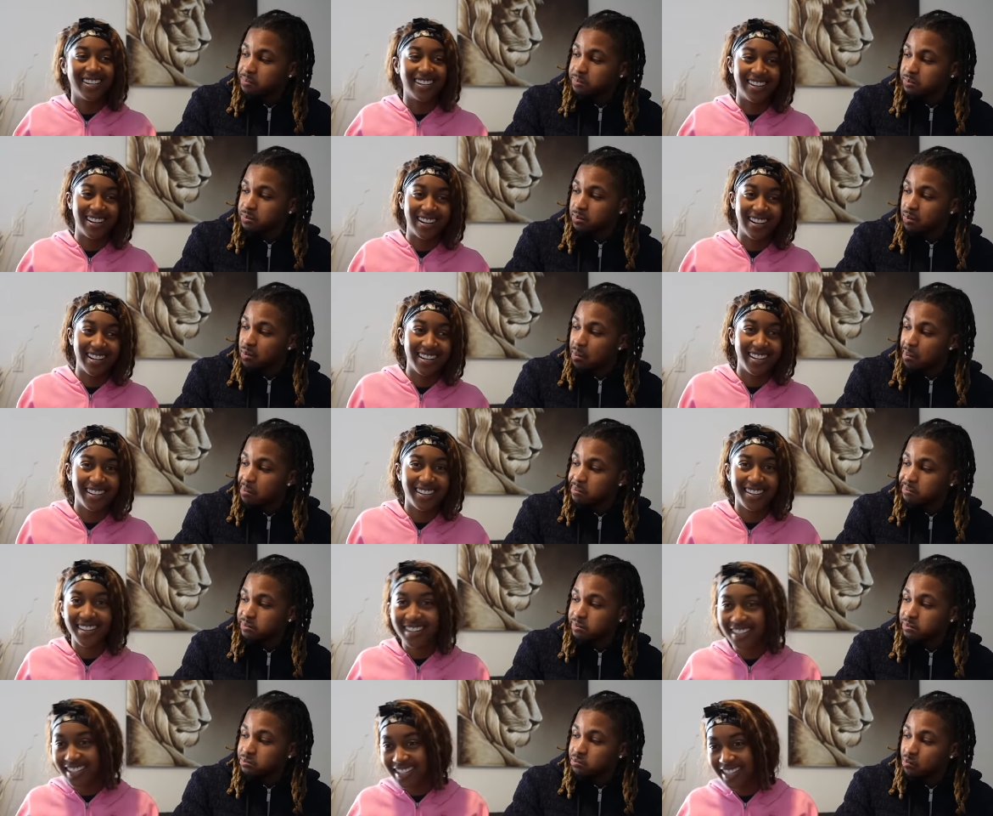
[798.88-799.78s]
Speaker 1: All right.
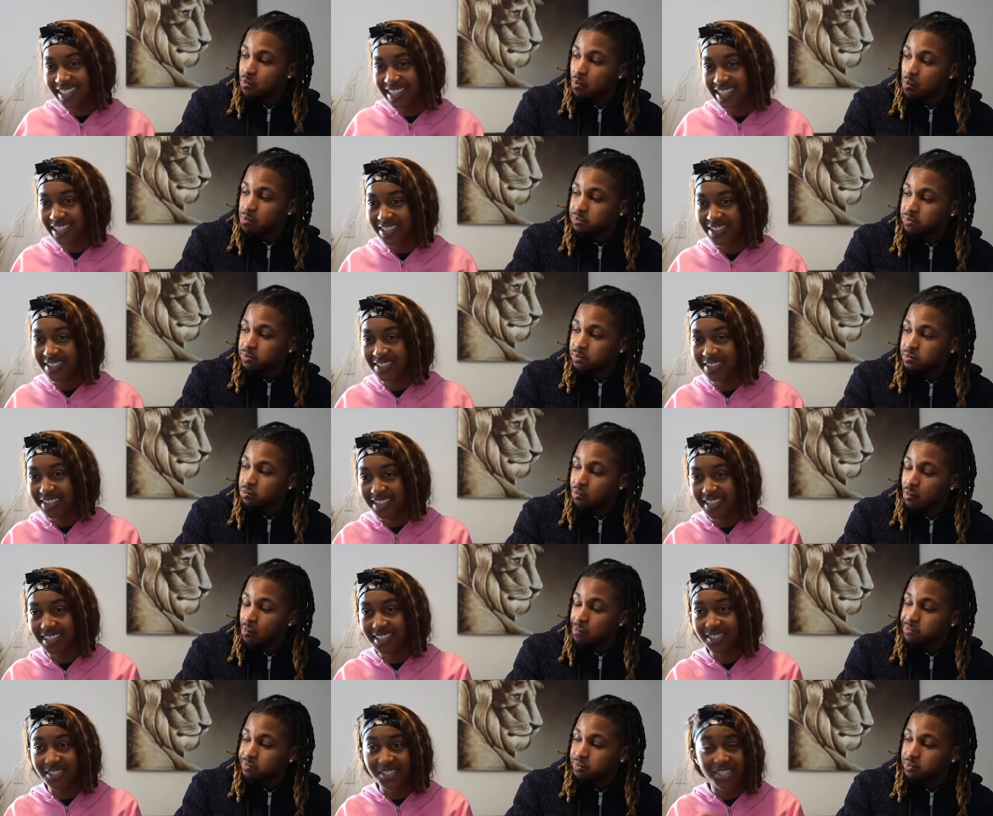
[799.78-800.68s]
Uh,
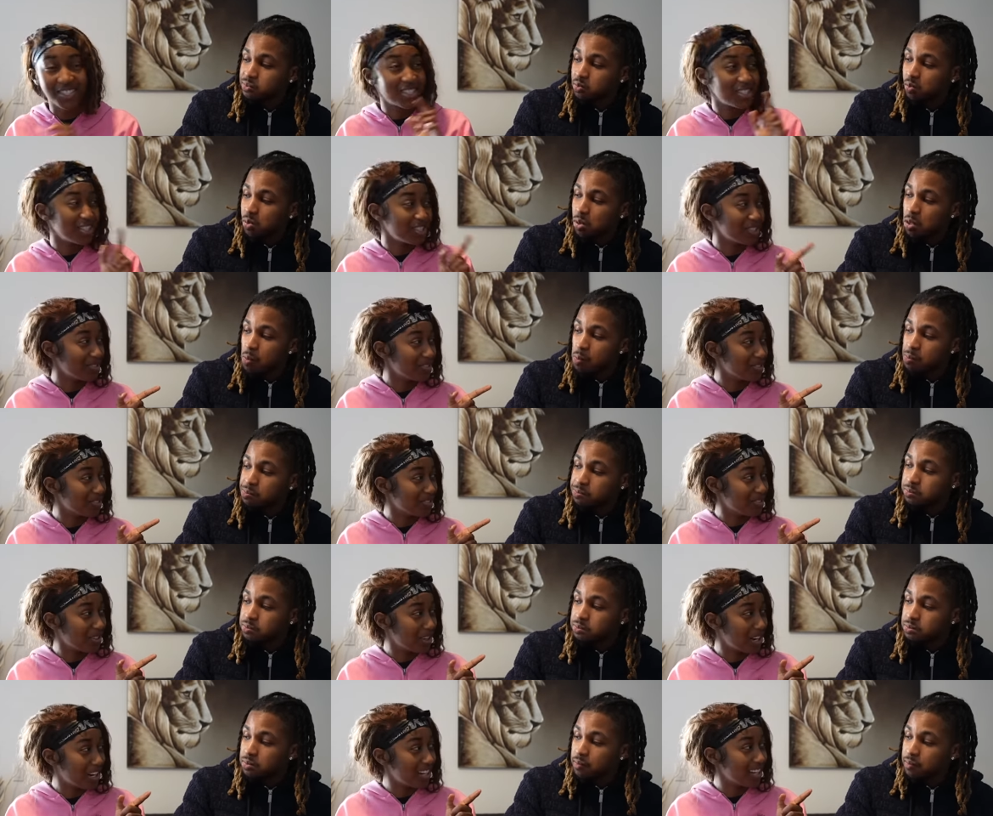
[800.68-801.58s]
just you,
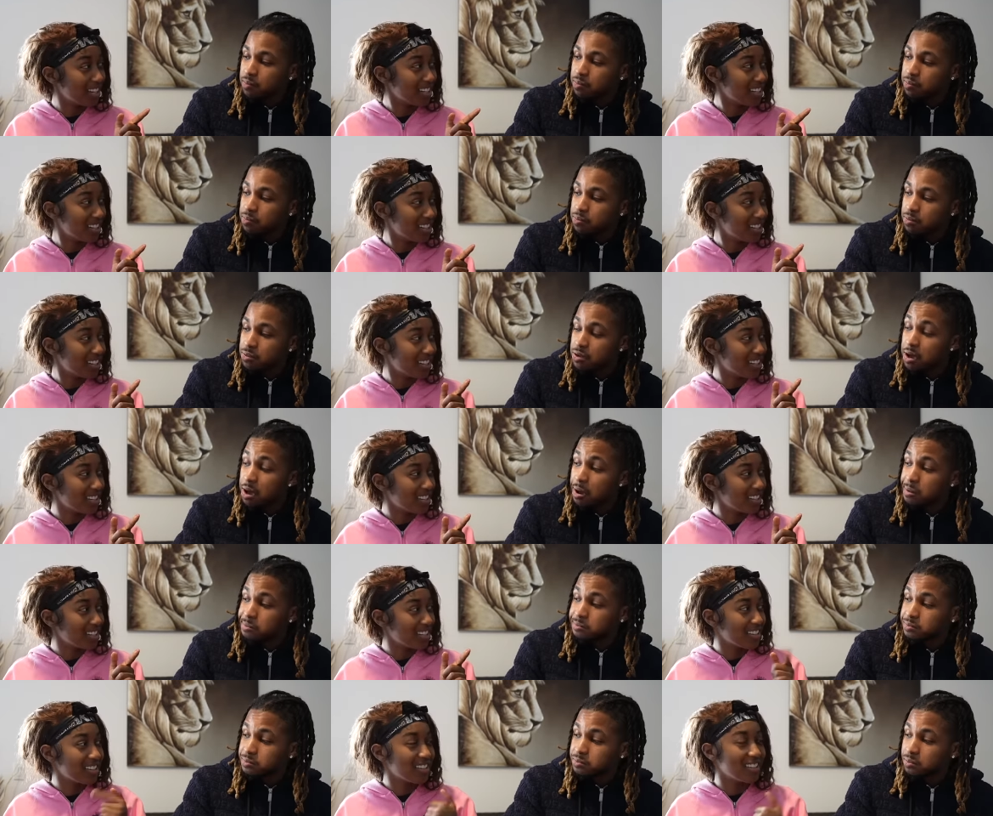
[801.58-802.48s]
right? Yeah.
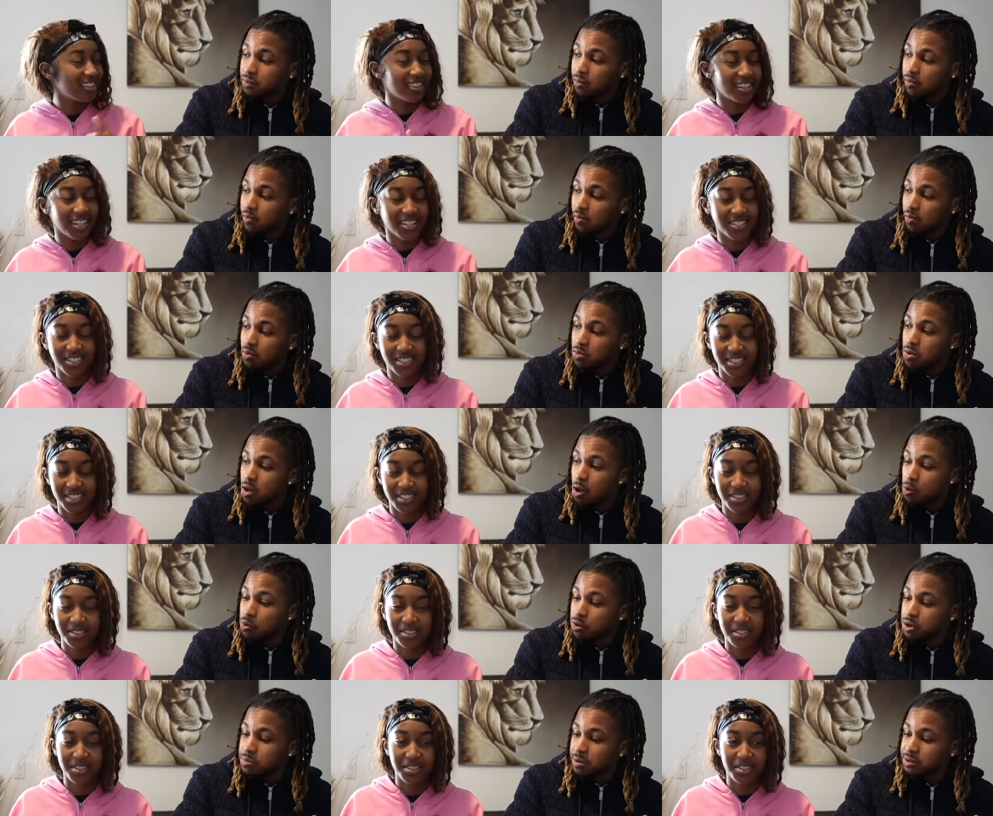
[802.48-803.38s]
Okay, just no
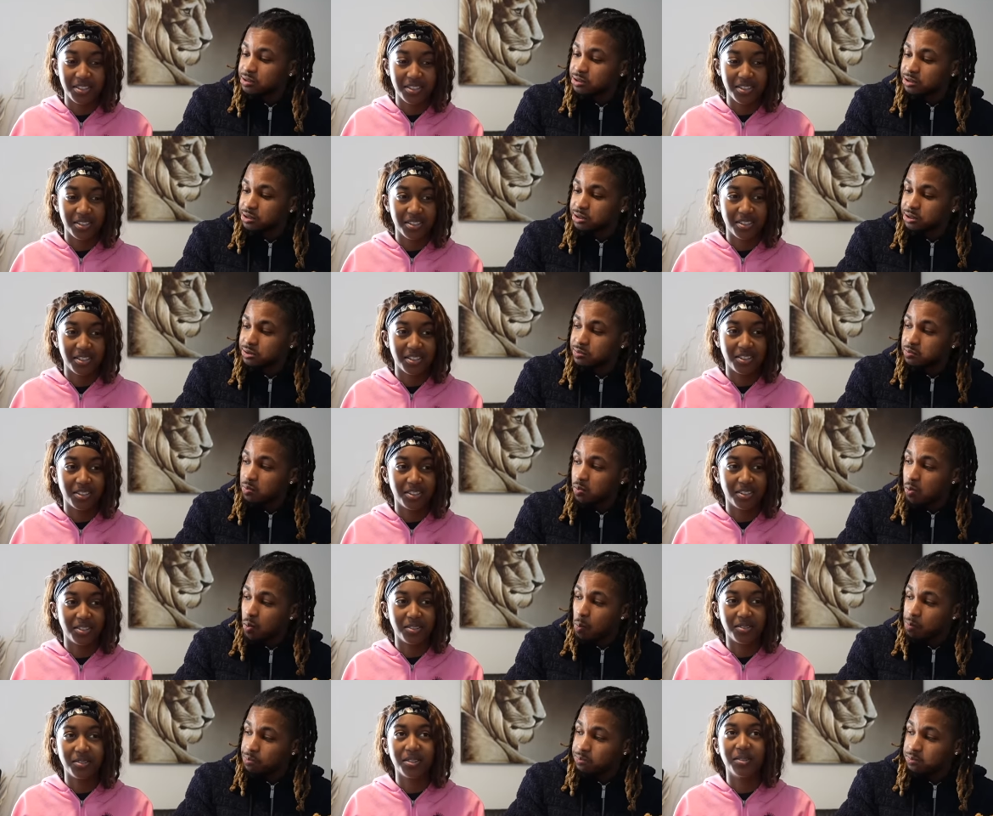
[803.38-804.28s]
you. remixes.
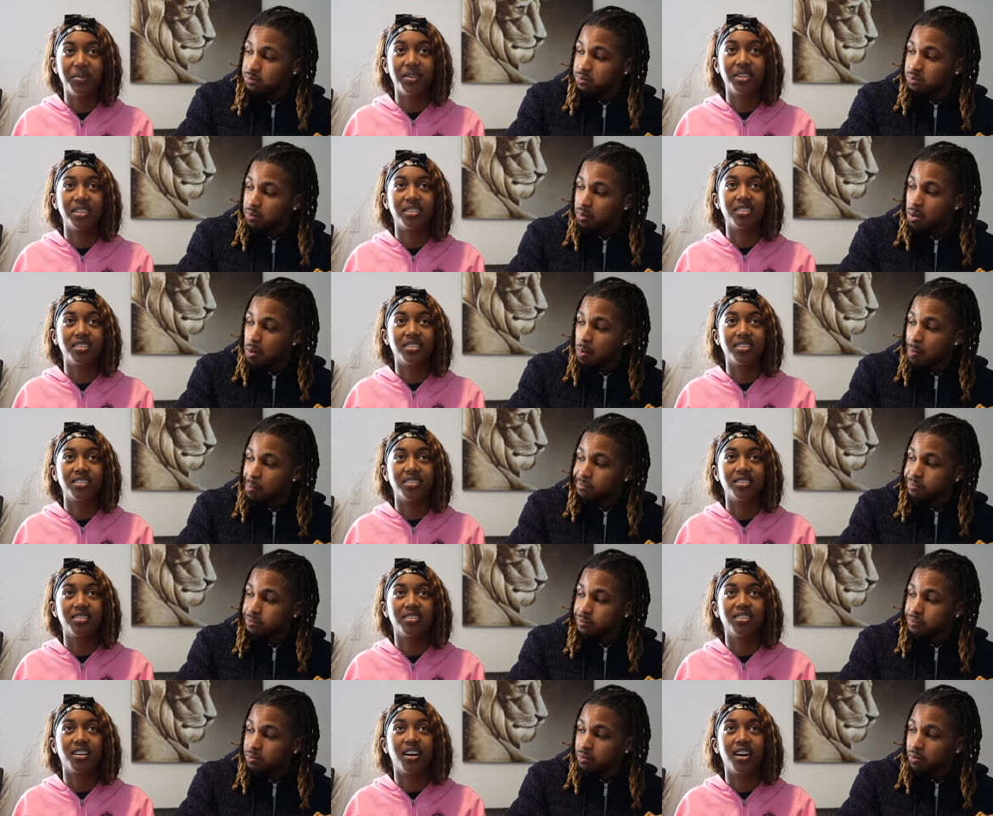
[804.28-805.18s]
No
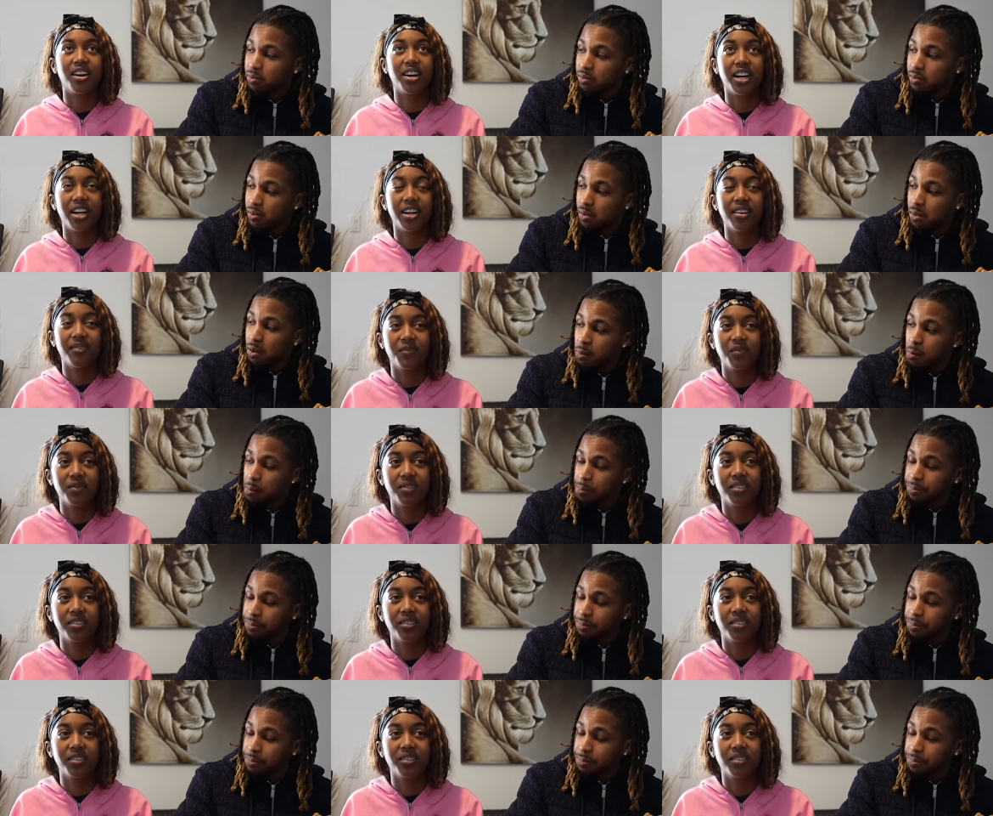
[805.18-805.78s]
remixes. All right.